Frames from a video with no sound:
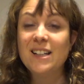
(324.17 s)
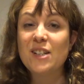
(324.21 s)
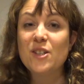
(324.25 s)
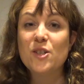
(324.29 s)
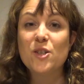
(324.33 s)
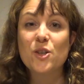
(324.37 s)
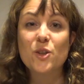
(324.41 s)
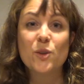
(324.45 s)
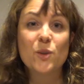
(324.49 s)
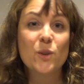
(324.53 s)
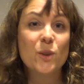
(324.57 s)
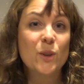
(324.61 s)

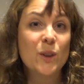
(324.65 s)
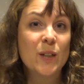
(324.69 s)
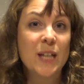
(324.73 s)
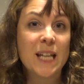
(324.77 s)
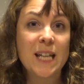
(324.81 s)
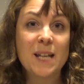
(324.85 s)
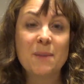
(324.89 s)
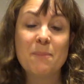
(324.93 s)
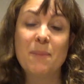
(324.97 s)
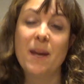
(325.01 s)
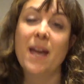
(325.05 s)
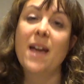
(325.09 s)

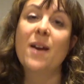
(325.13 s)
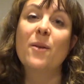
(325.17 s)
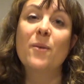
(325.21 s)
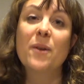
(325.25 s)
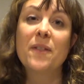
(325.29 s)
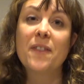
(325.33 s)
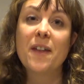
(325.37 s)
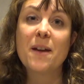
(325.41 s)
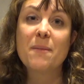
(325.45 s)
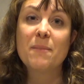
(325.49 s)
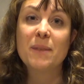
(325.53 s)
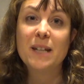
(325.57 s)
enjoy being
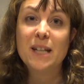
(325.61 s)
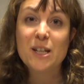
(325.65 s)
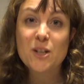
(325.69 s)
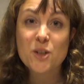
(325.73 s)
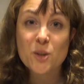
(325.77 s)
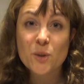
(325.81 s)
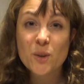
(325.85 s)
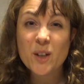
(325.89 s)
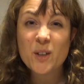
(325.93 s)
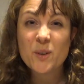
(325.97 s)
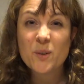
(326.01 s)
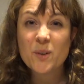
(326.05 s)
with him and
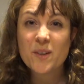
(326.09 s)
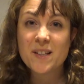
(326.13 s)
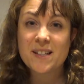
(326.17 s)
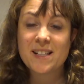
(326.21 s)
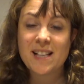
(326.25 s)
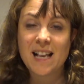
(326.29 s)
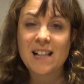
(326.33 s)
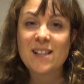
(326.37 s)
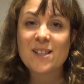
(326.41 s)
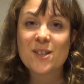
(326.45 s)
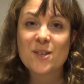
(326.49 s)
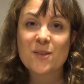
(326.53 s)
enjoy all the
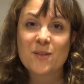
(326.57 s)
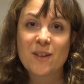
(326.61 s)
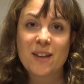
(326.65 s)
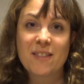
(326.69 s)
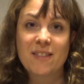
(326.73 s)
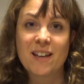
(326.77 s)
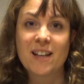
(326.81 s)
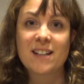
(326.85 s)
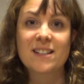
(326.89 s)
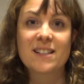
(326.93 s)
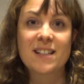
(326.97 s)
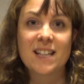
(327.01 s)
sensory
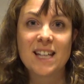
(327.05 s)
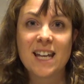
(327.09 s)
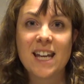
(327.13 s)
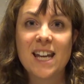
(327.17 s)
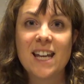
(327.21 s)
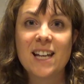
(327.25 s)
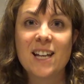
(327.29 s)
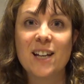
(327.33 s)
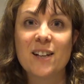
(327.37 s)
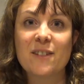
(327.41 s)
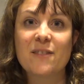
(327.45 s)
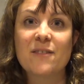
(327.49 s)
things that
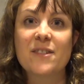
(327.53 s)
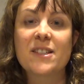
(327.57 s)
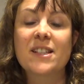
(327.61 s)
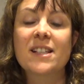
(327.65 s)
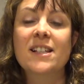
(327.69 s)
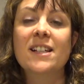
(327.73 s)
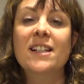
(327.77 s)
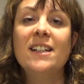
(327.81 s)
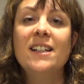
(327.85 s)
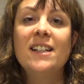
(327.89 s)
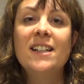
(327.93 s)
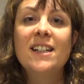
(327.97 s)
he
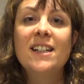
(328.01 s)
loves.